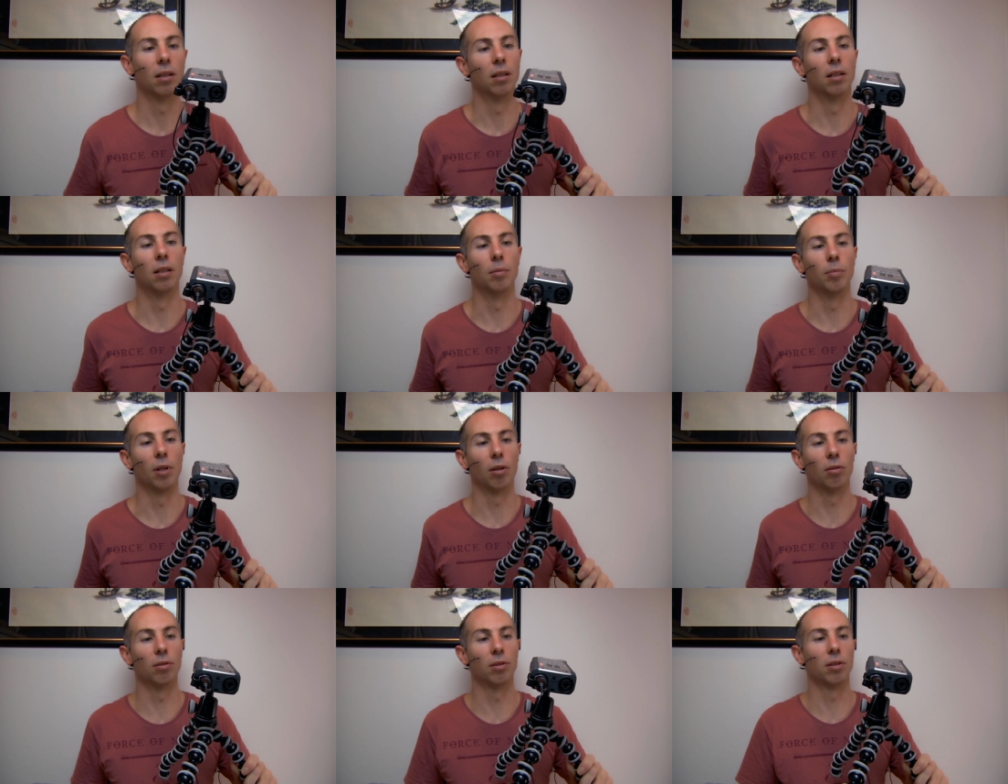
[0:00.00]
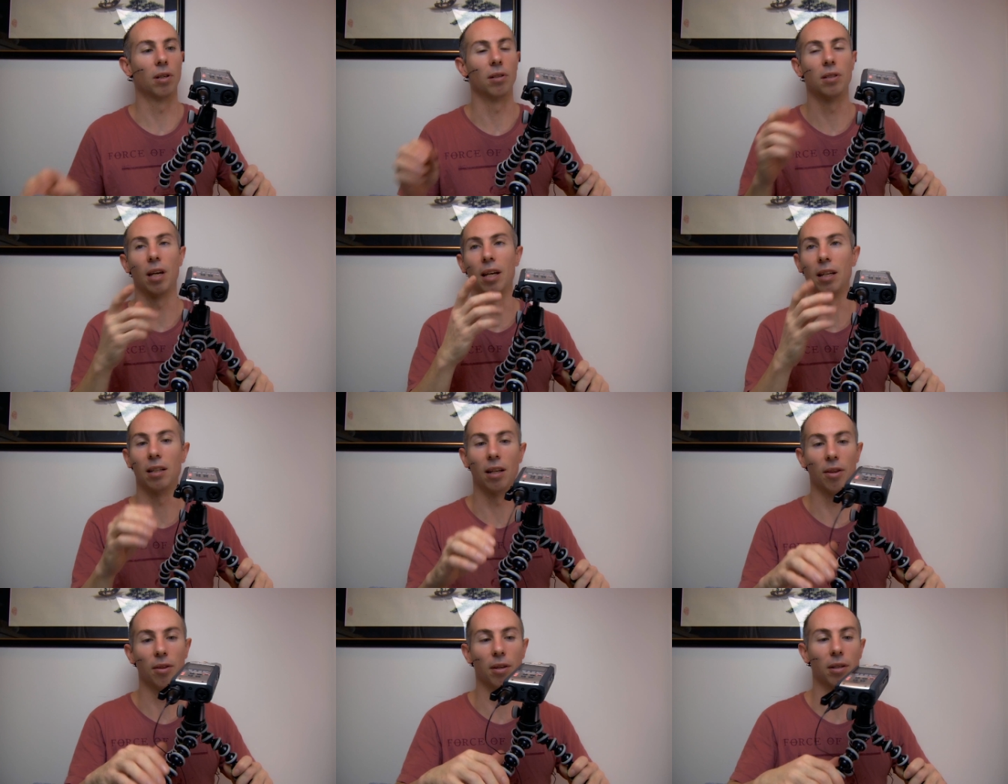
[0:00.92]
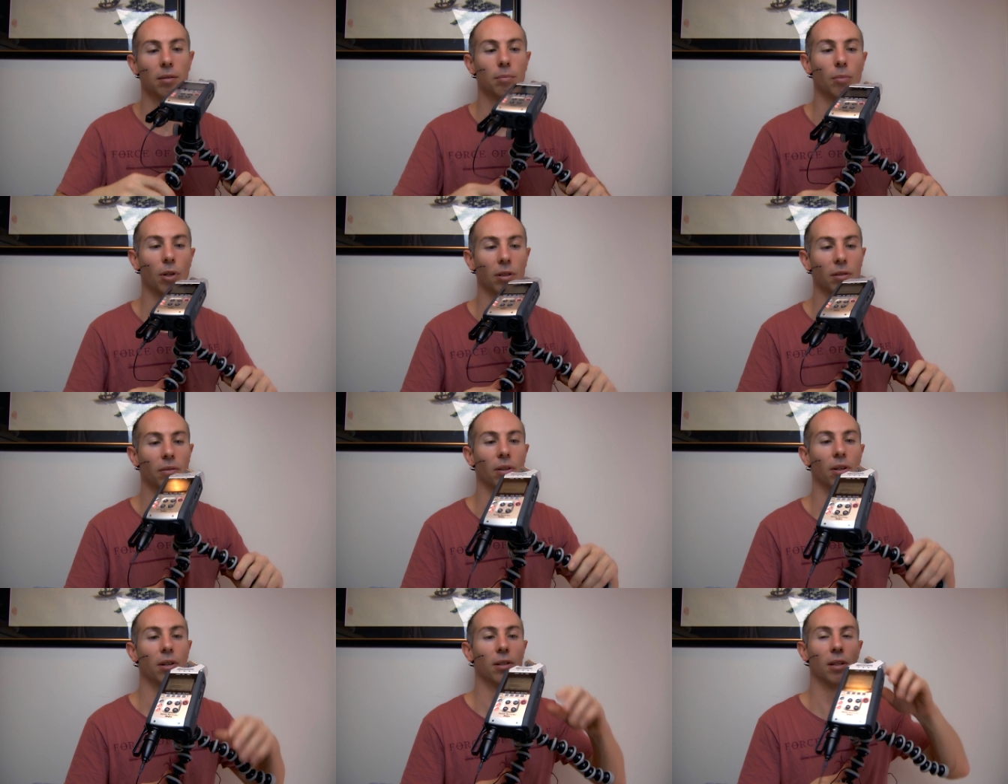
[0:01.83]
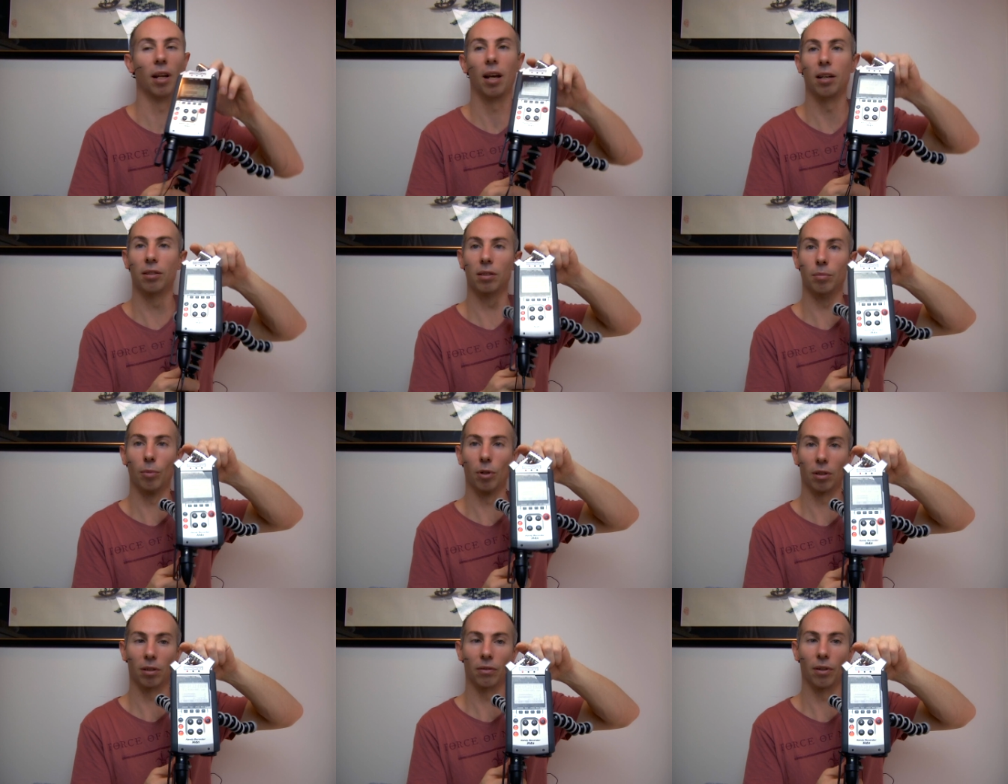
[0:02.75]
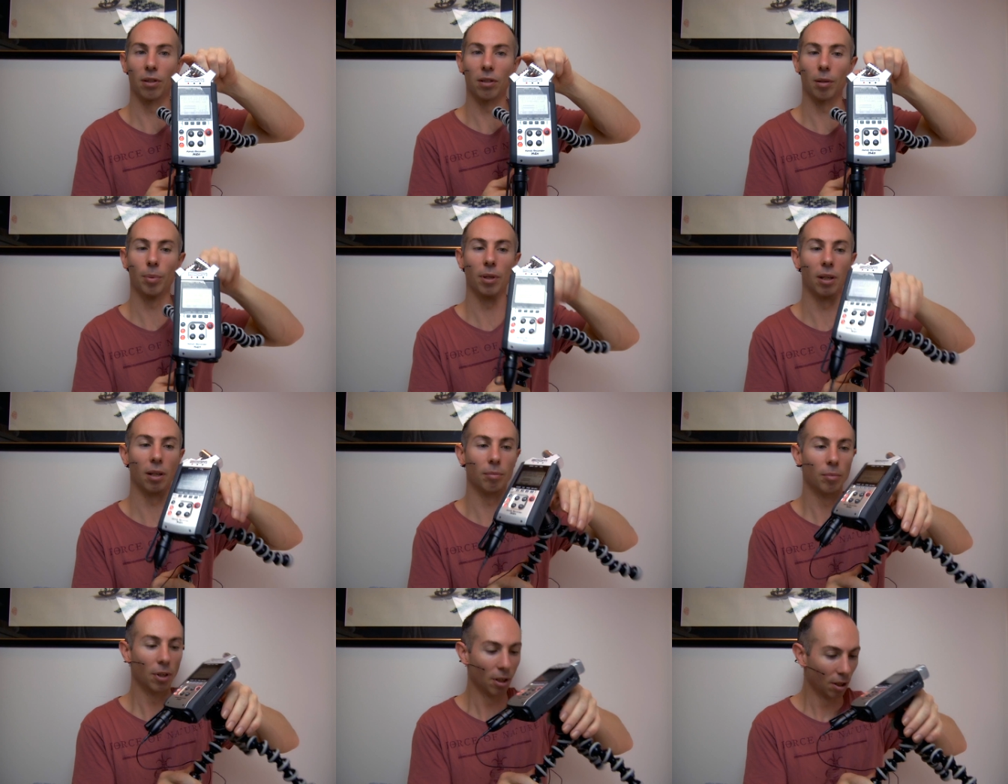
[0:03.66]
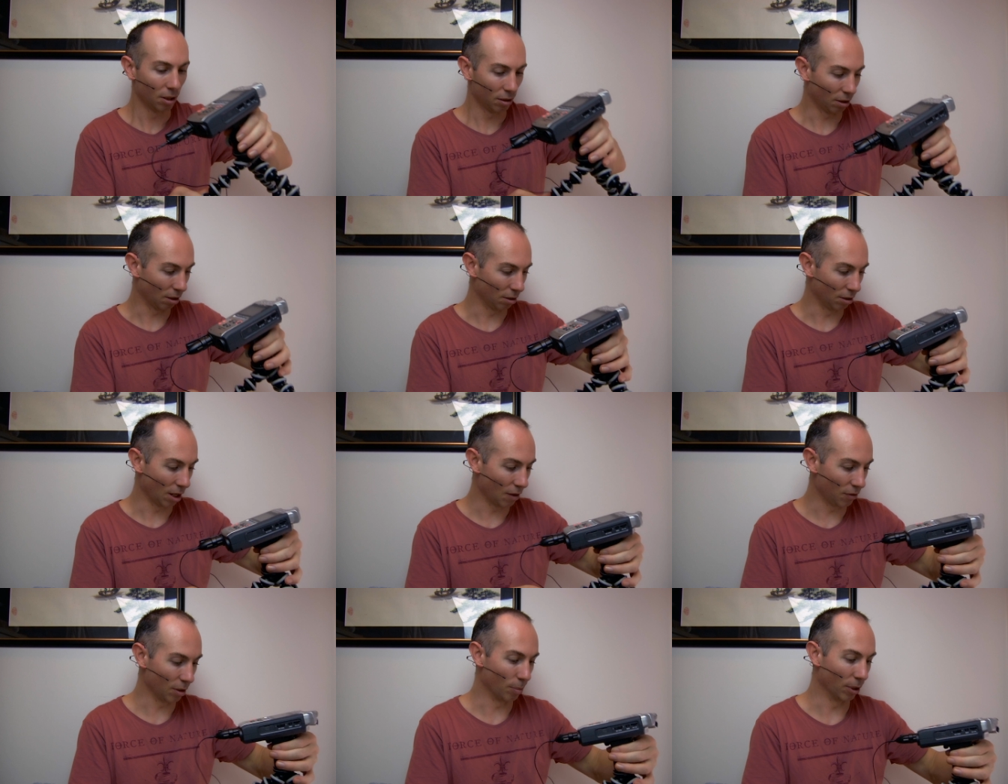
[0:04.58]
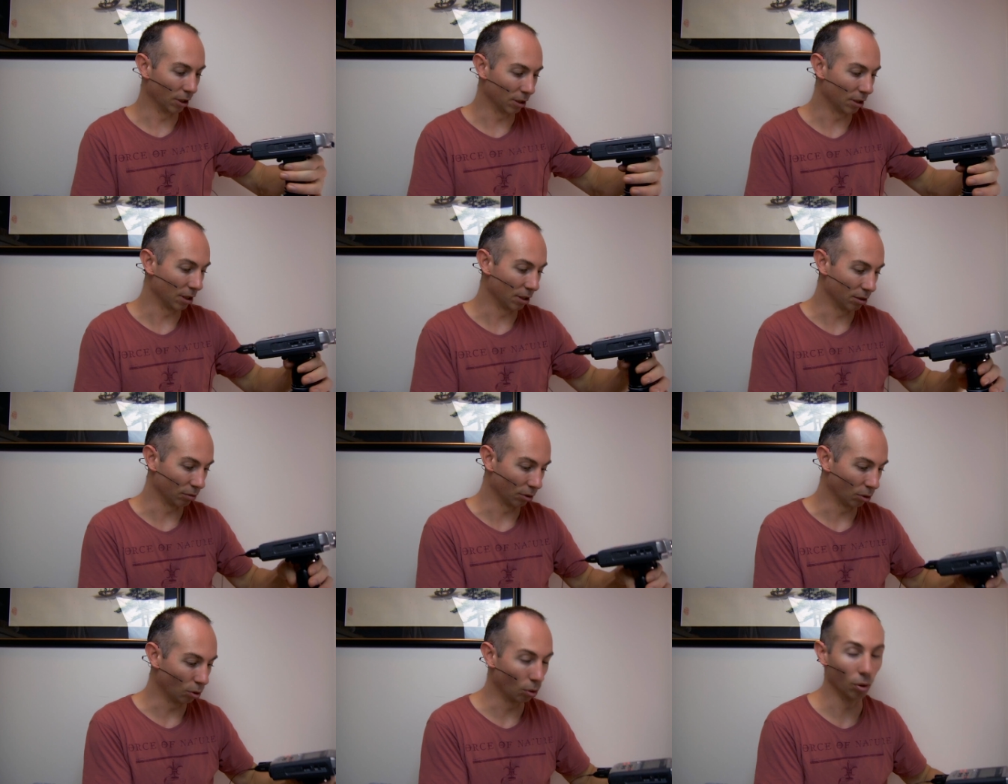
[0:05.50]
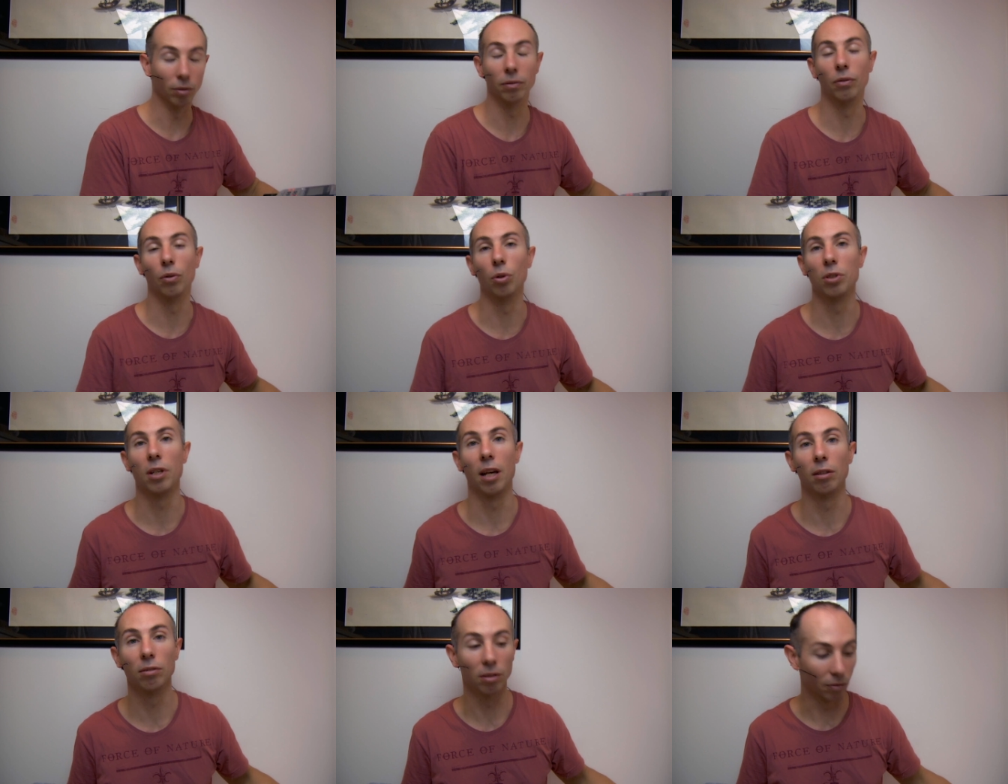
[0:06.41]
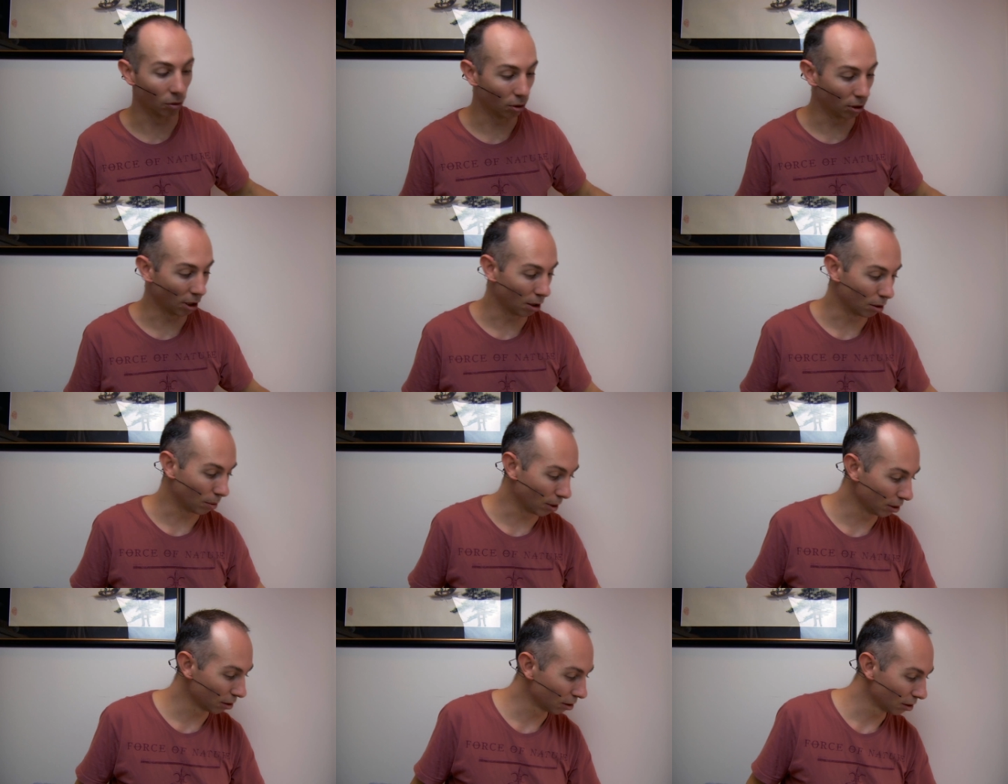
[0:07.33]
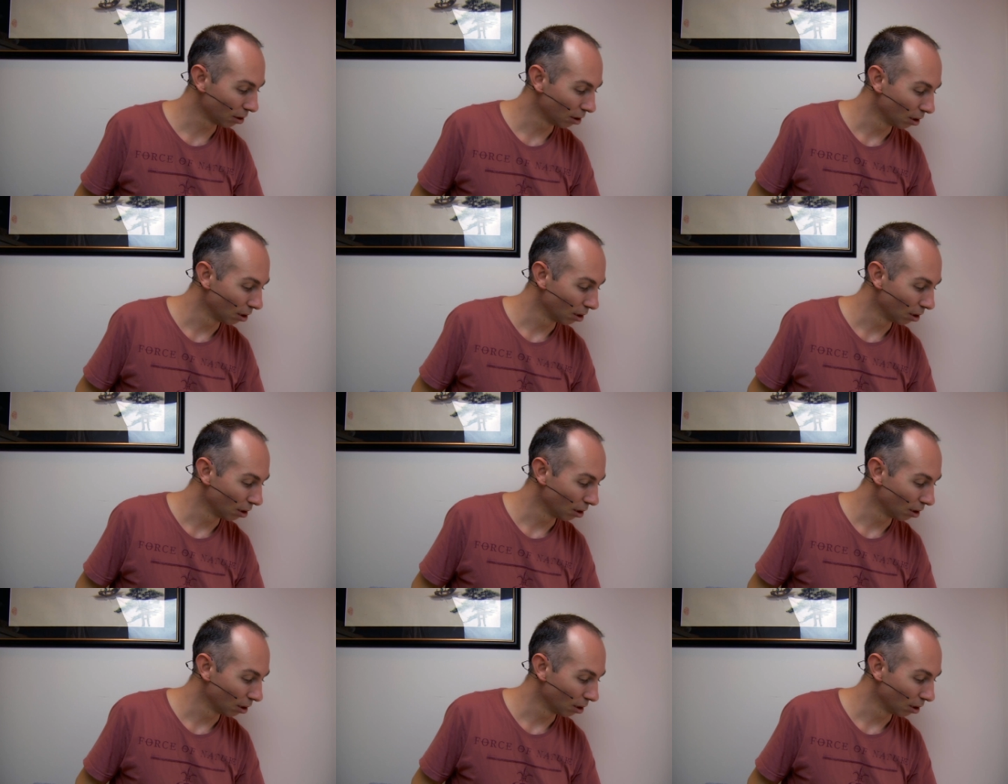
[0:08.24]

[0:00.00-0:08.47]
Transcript: It'll also take another microphone, and it has some microphones up here. So you have the ability to record 4 channels of audio at once,